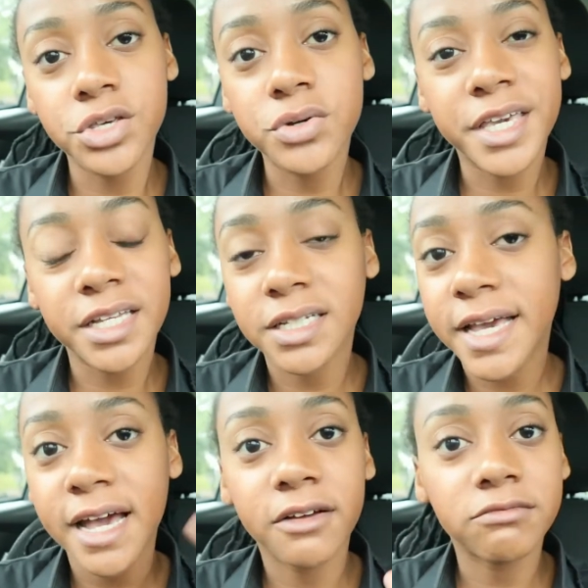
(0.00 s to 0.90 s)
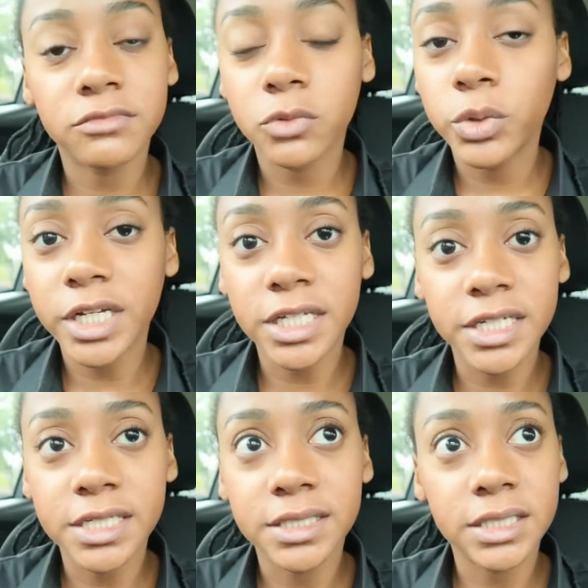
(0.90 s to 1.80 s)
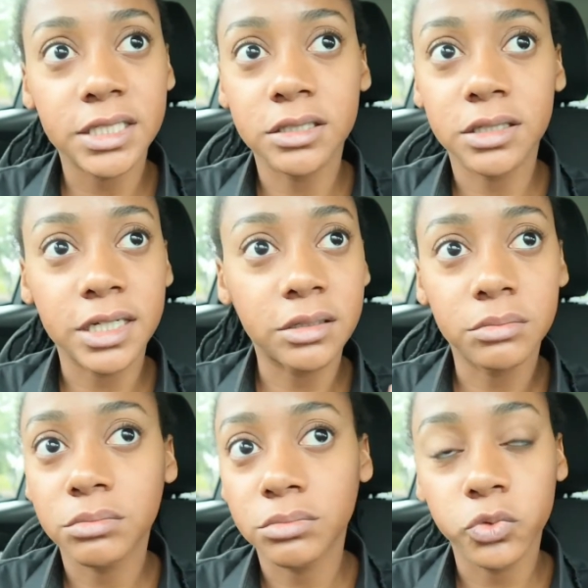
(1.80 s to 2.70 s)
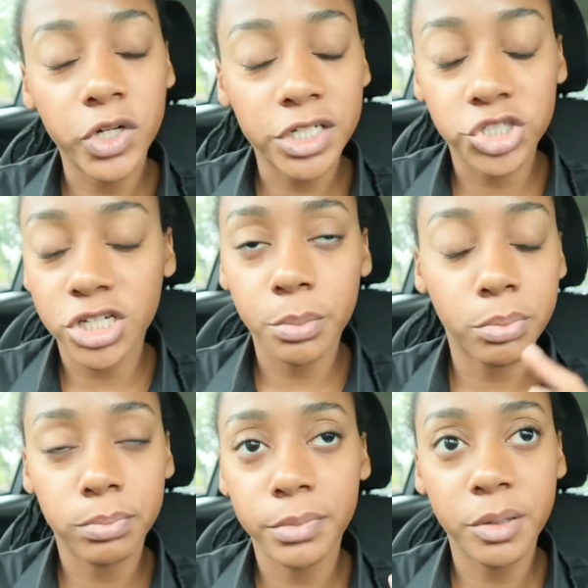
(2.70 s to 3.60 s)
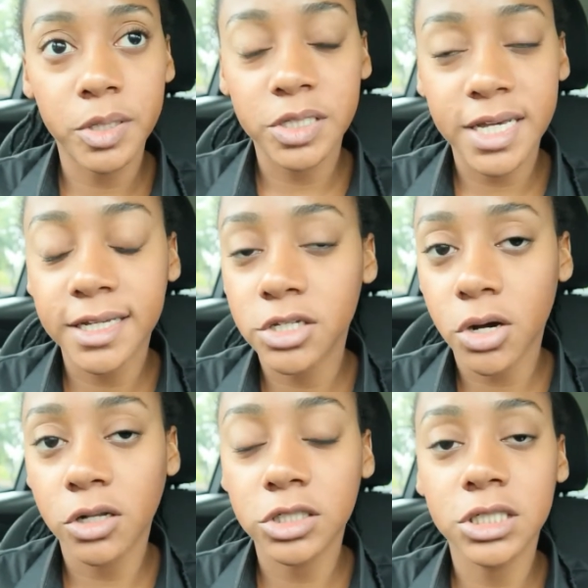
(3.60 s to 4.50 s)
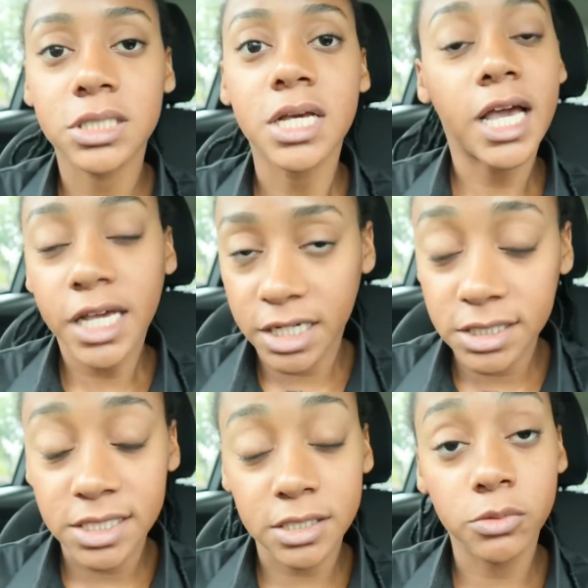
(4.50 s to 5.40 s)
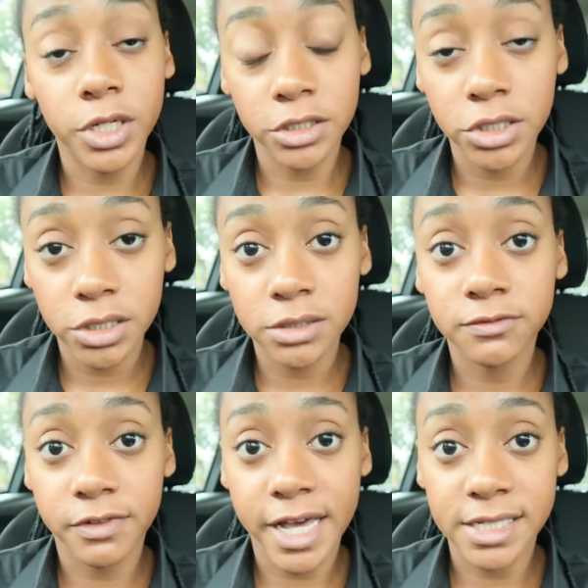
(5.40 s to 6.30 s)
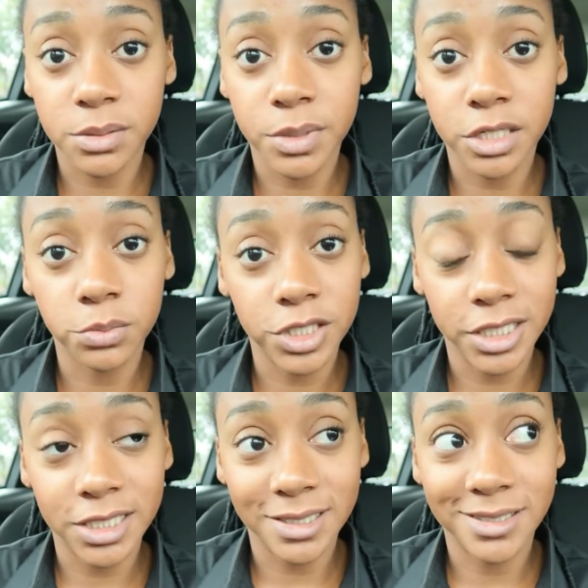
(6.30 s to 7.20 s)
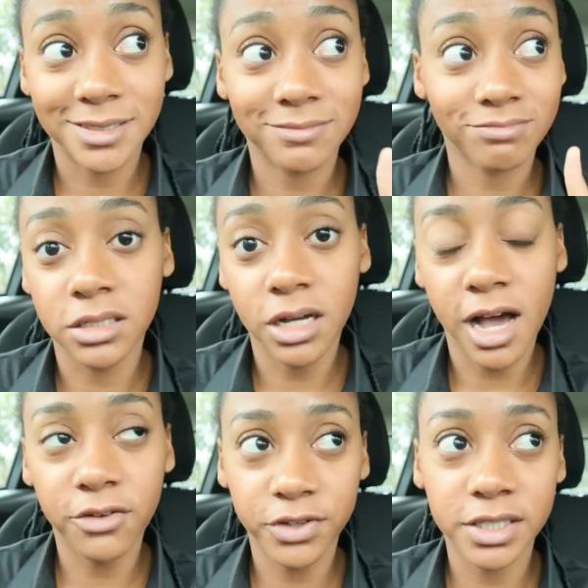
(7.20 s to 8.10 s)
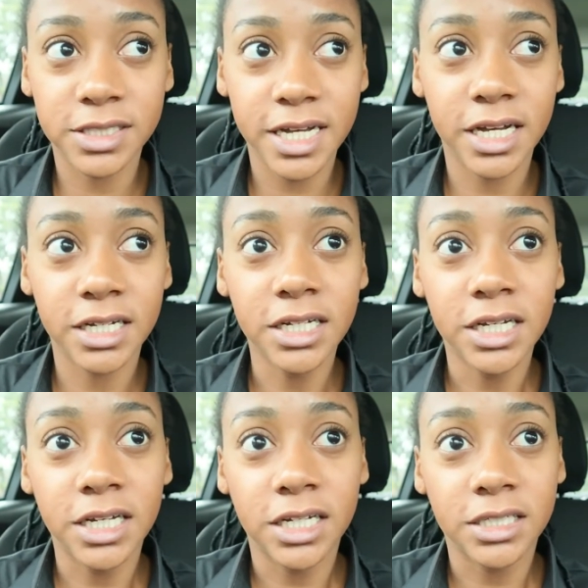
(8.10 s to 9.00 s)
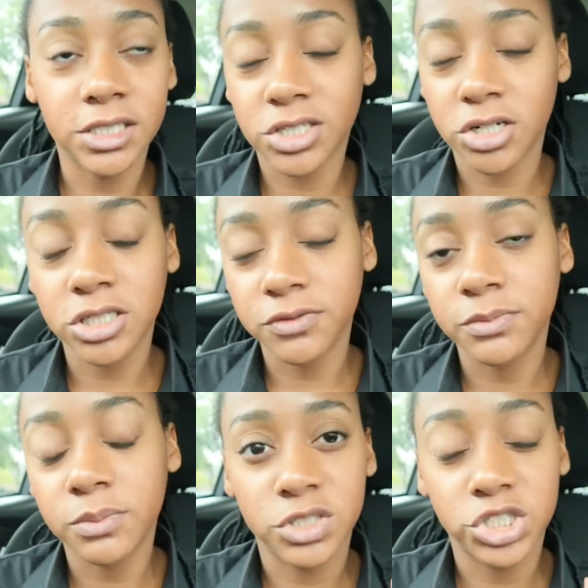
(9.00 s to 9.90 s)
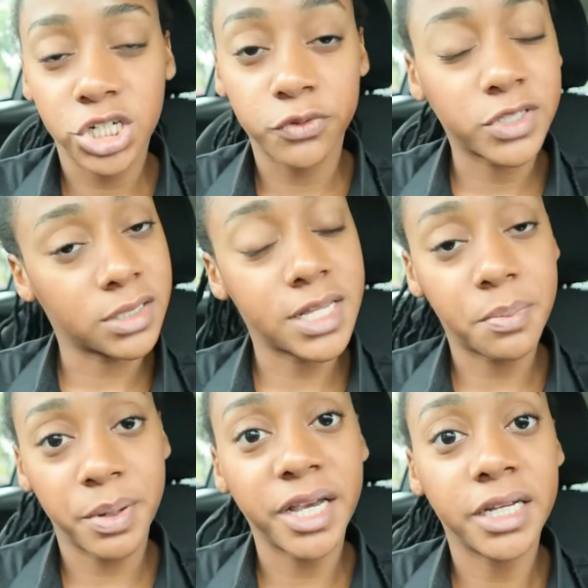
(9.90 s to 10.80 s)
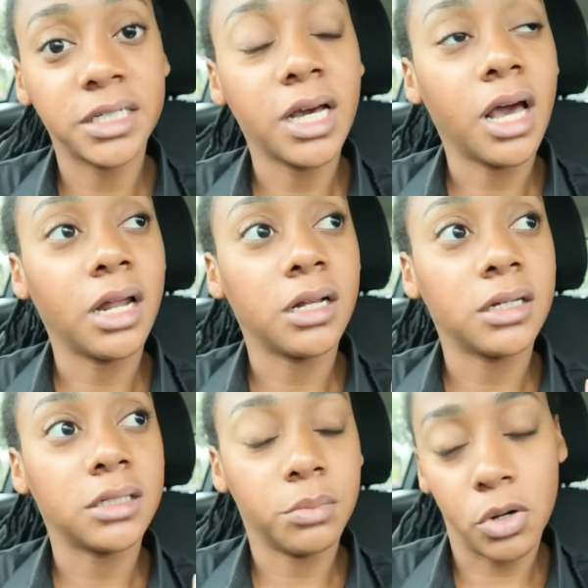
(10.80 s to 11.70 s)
you can get really easy, like really cheap, maybe $10. And it's a really good investment because I think that these are the shifts that pay the